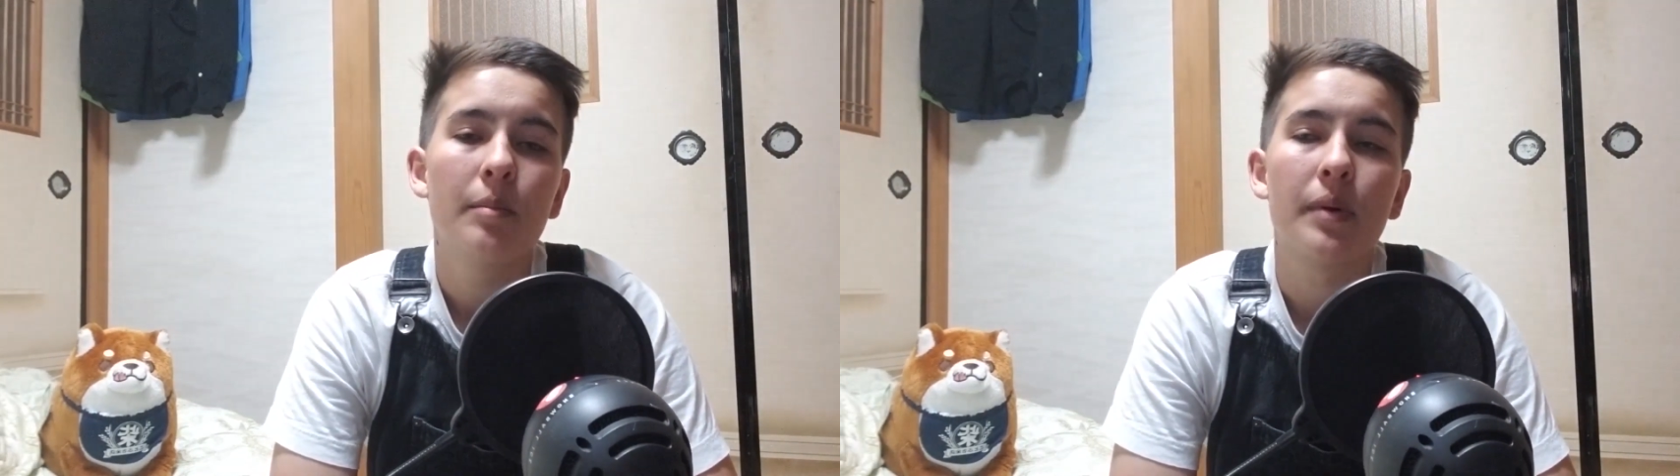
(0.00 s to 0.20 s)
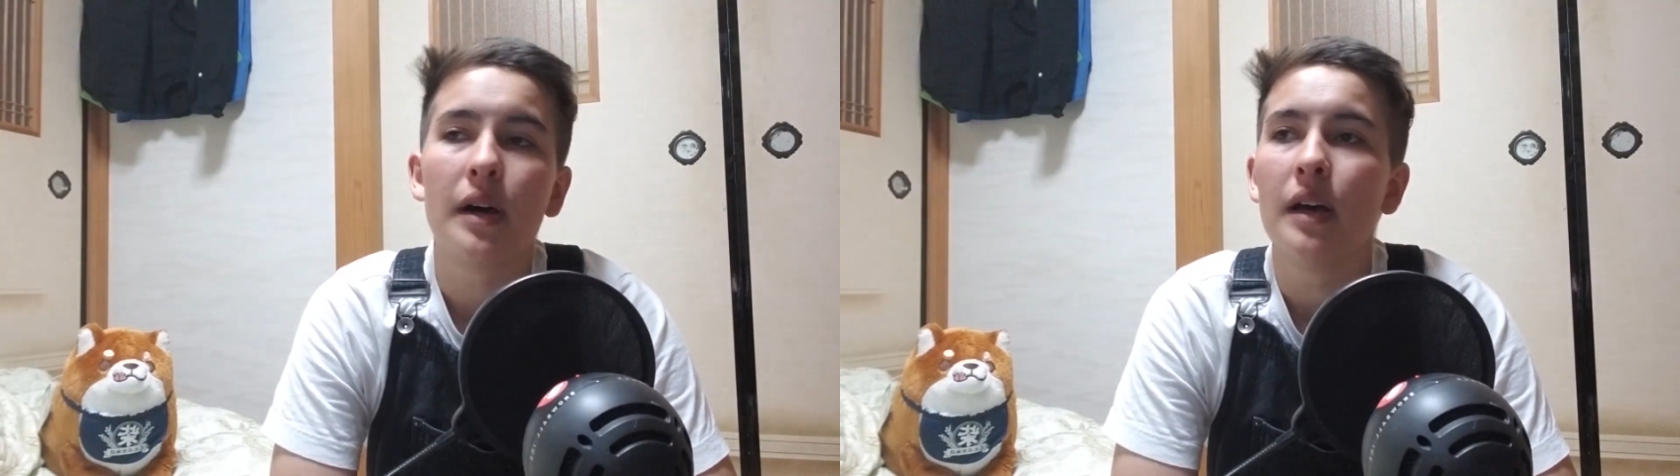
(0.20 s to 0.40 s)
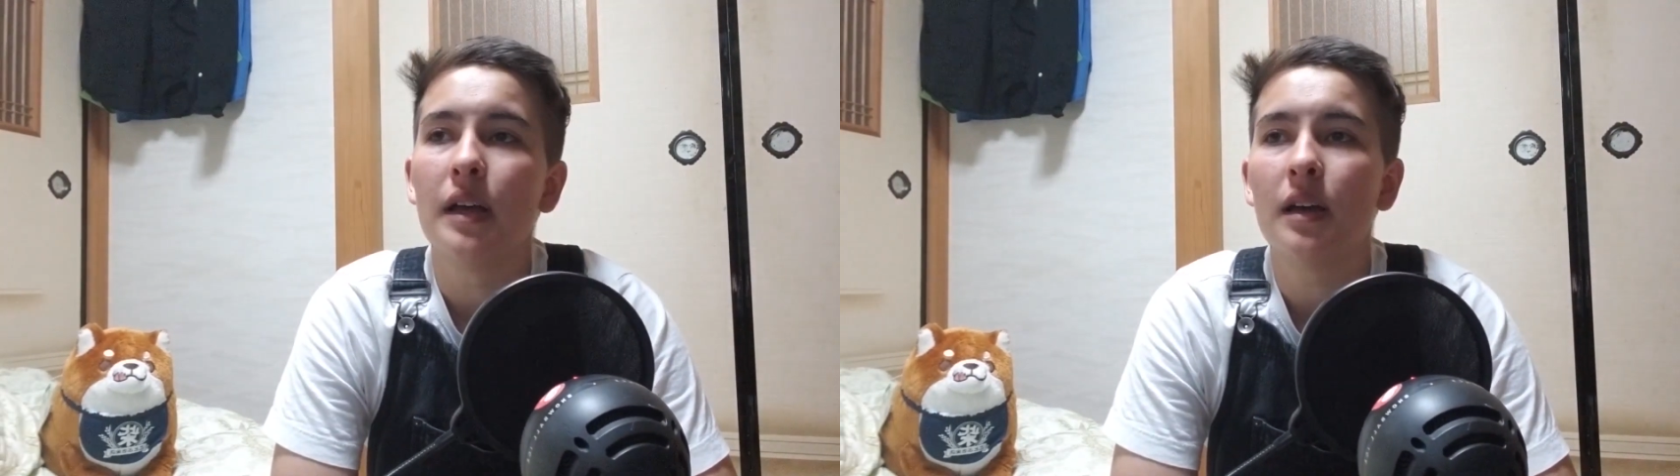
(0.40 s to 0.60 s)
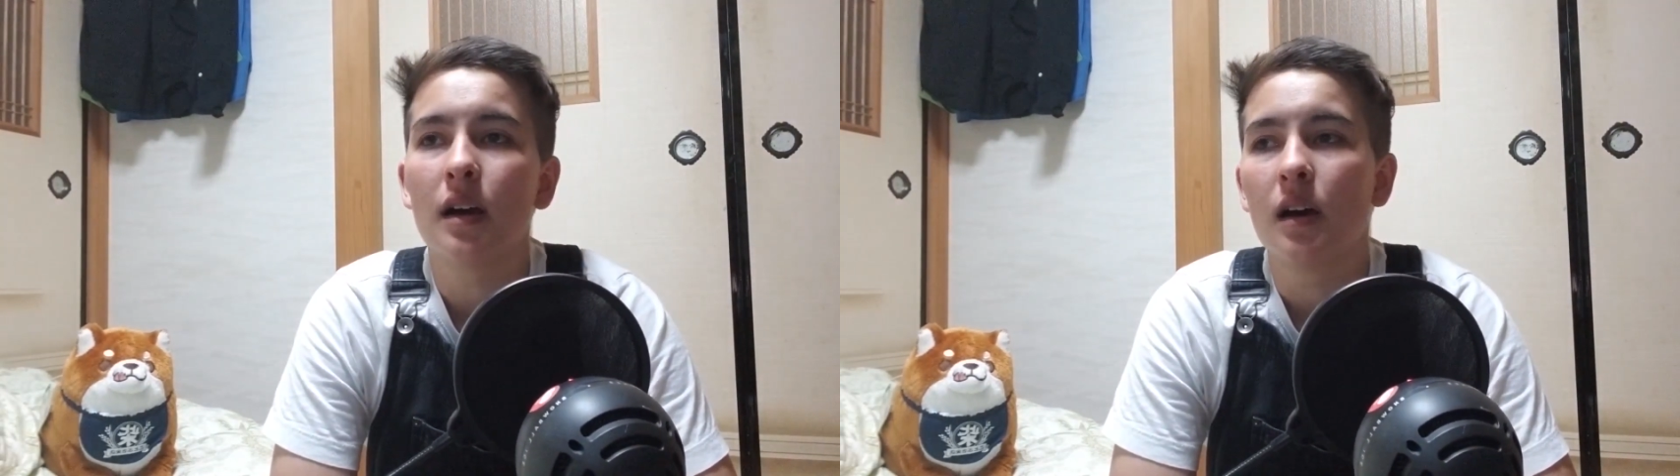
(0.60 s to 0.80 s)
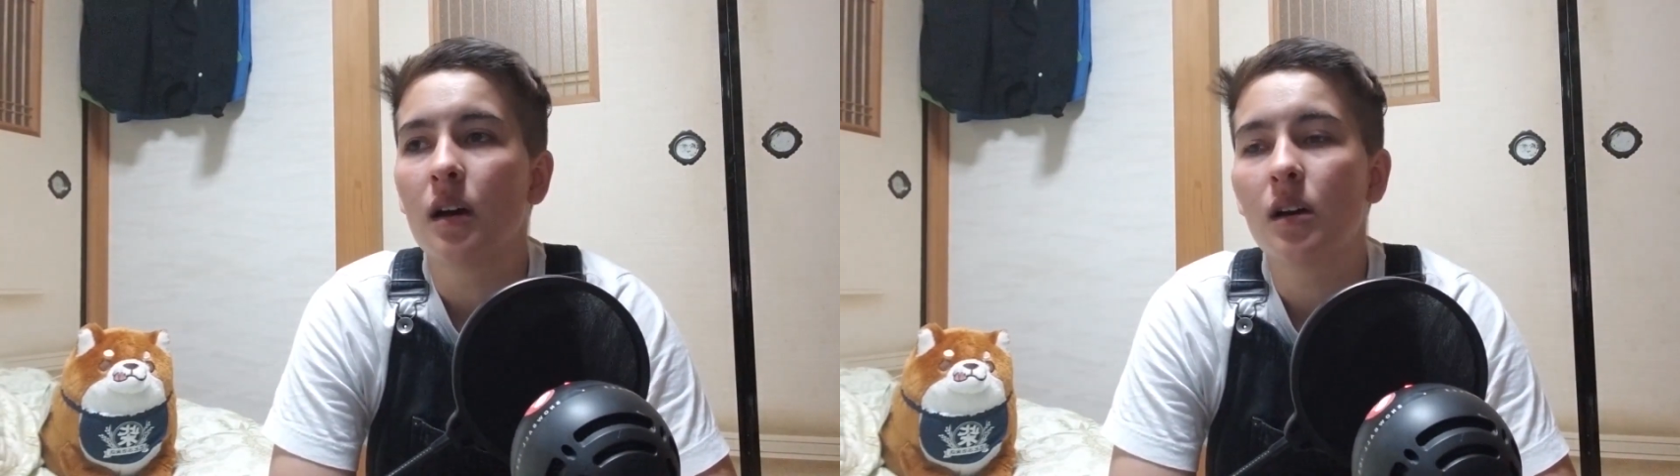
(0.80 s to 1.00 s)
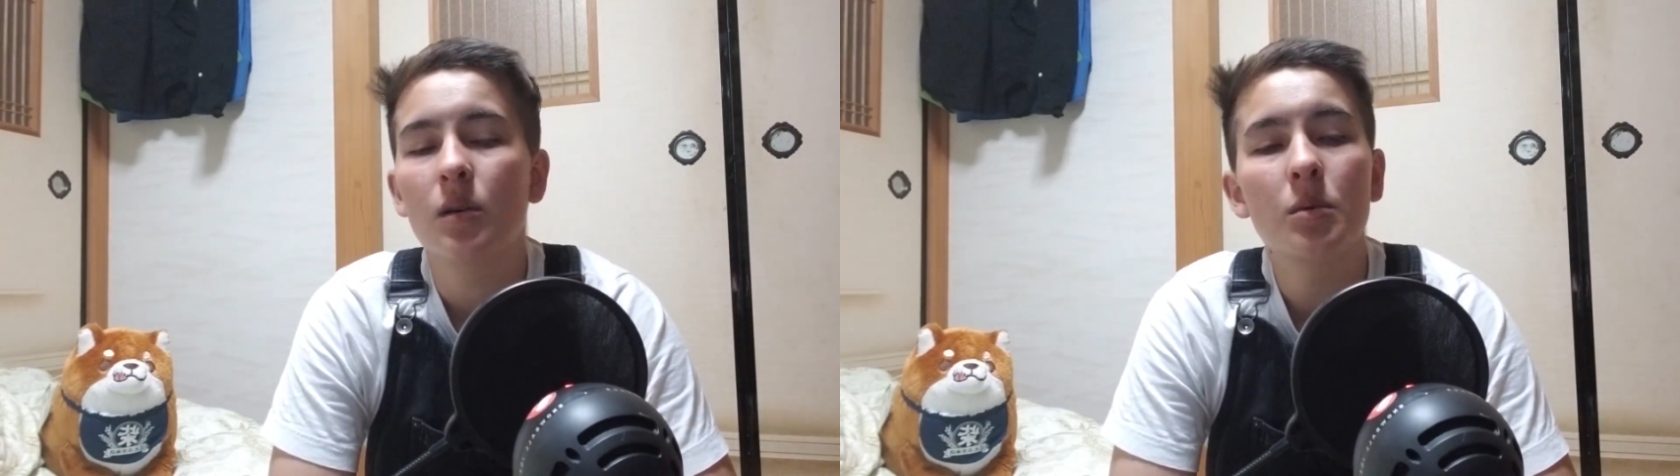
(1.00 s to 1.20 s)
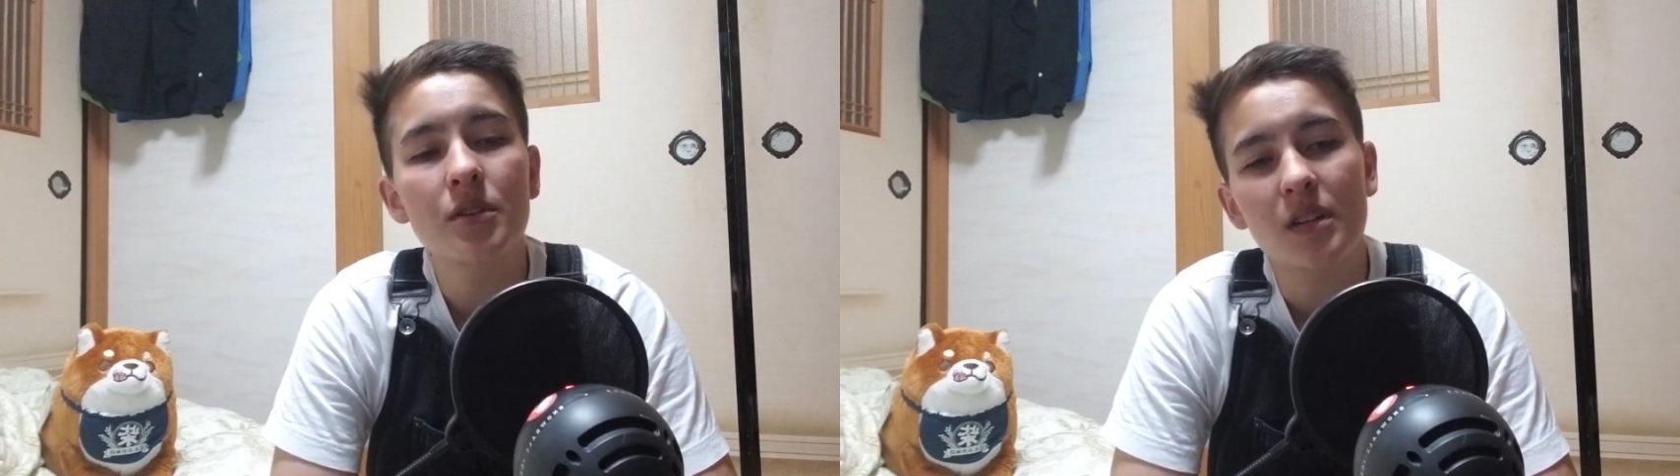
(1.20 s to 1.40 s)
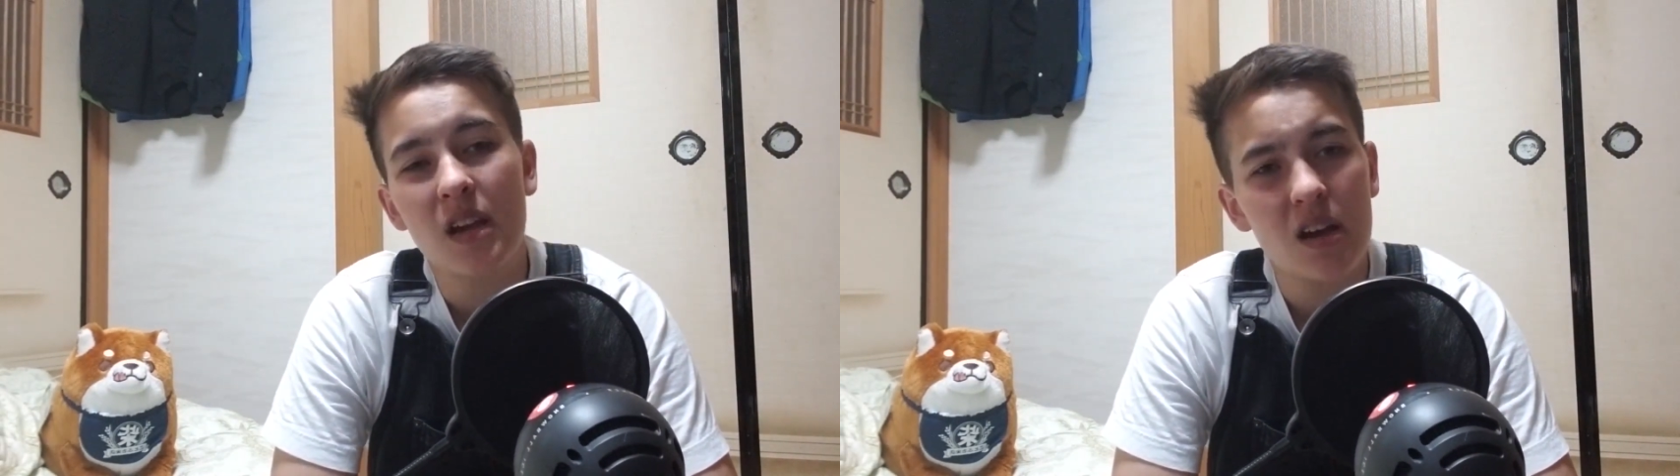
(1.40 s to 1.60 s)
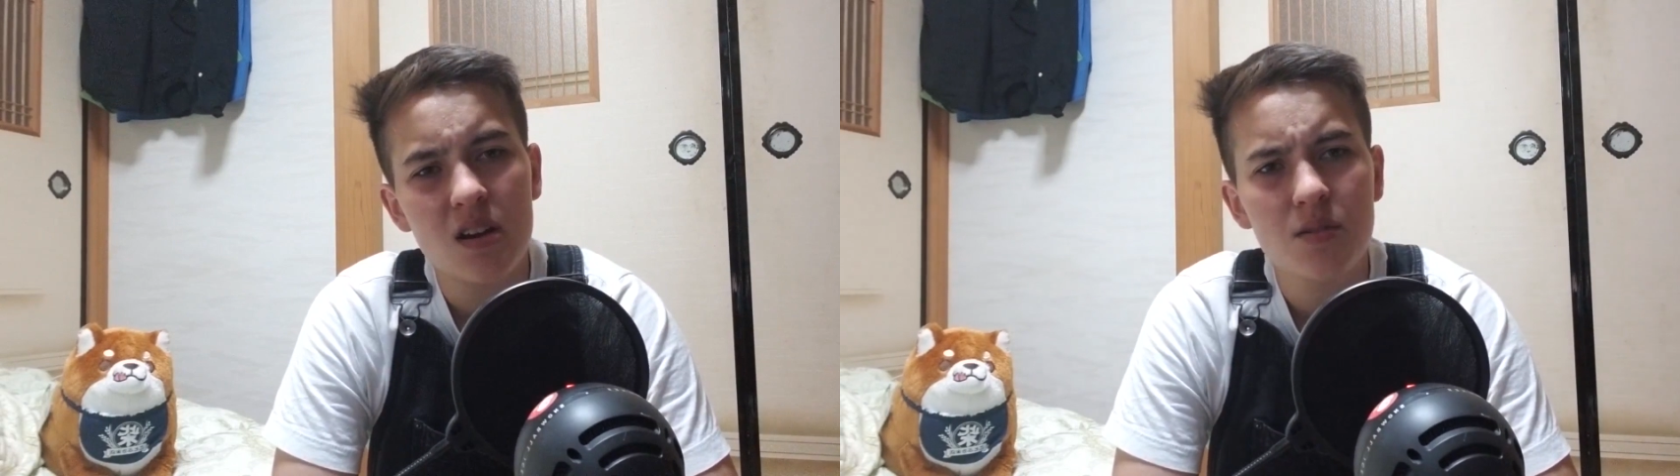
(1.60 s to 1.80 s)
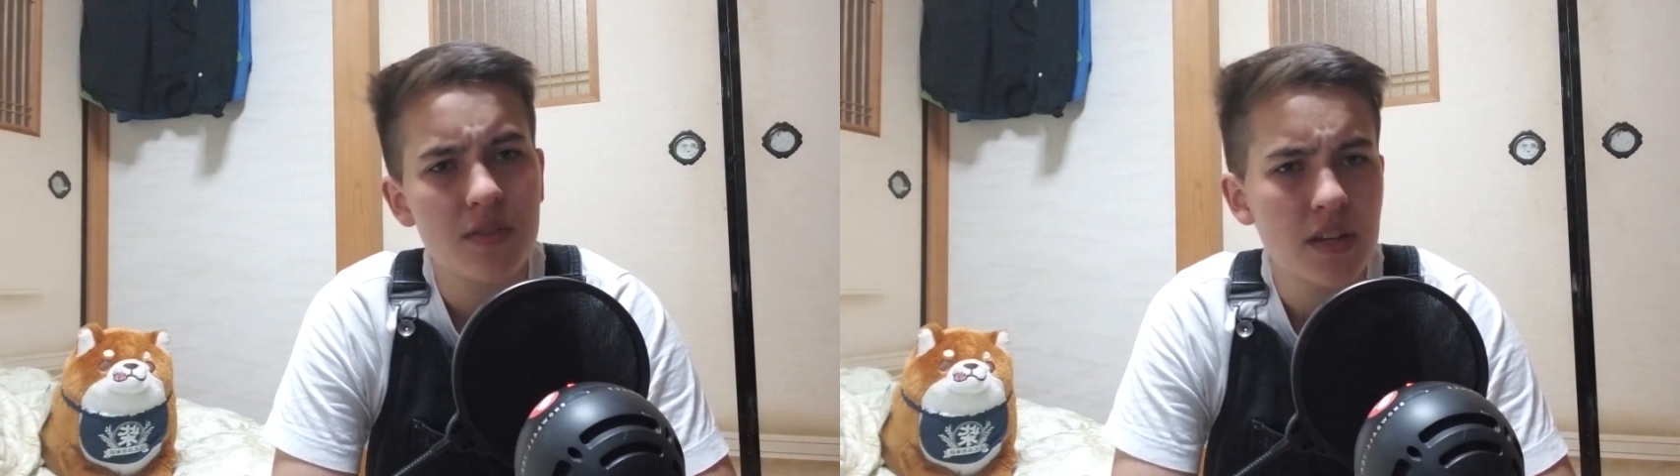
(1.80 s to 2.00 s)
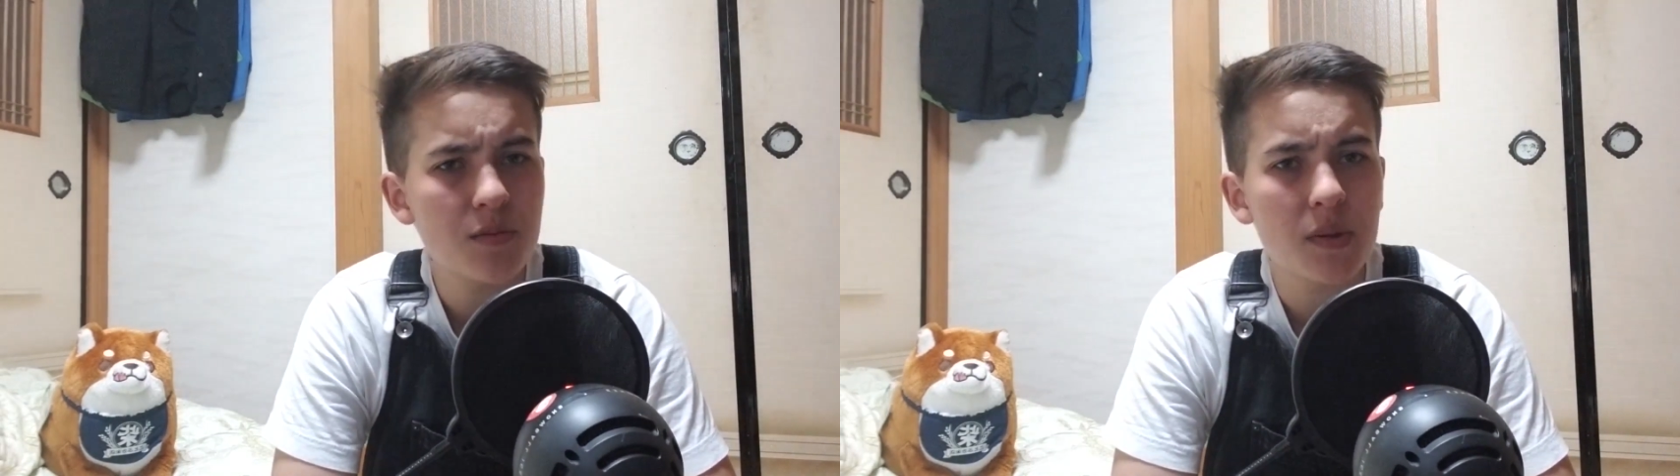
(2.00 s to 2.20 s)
but we'll see how things